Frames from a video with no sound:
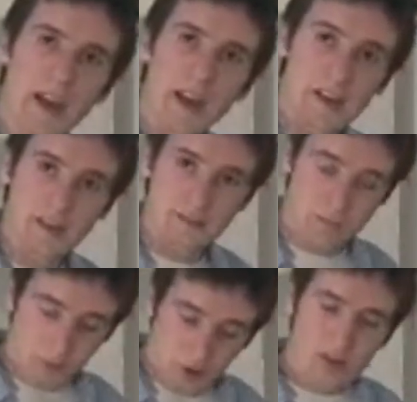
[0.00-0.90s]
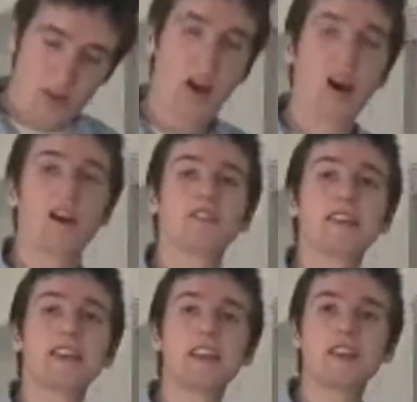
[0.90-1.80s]
and puts the cards
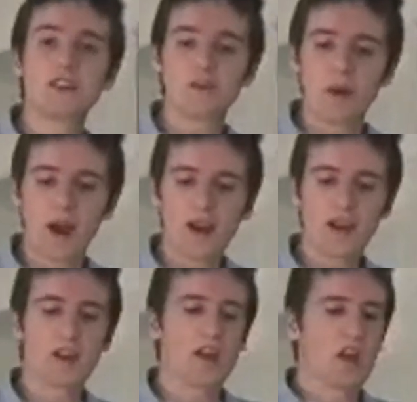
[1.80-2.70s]
into your pocket.